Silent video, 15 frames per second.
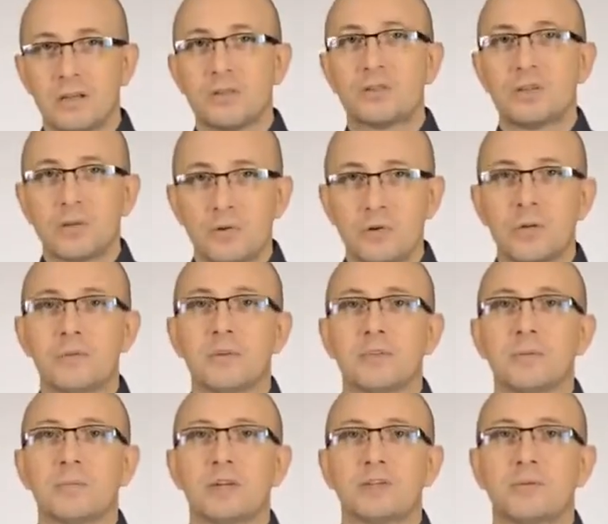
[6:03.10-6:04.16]
Thank you,
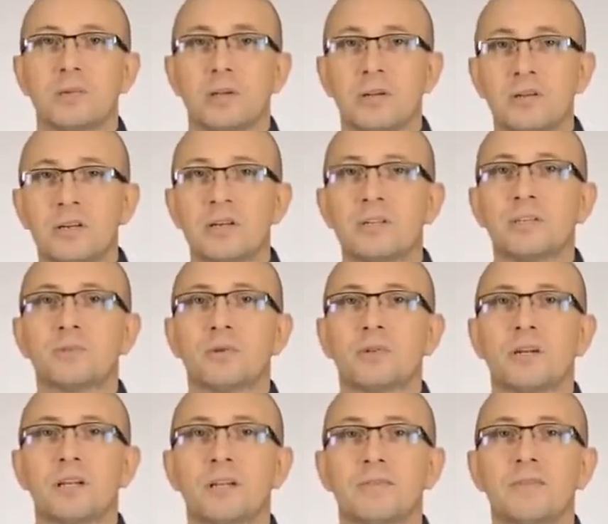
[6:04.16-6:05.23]
and until our next
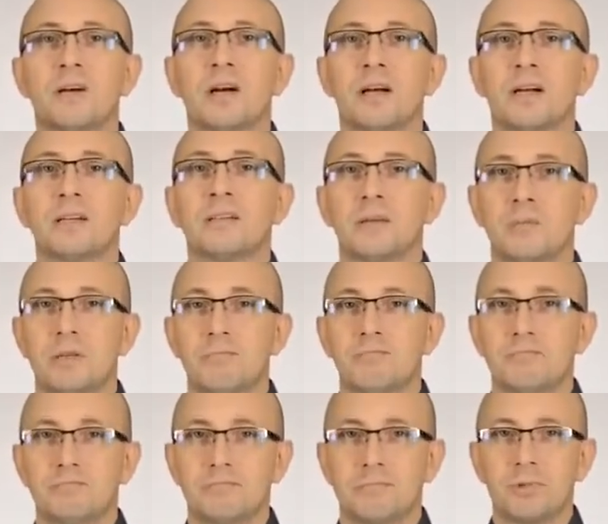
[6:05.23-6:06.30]
meeting at the
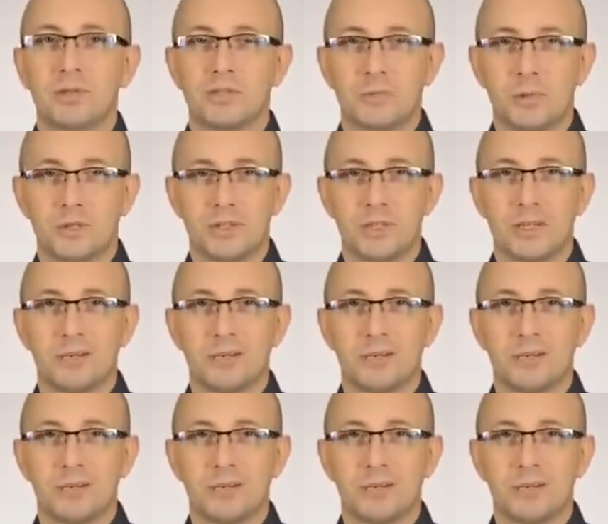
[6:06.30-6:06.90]
E-Academy, see you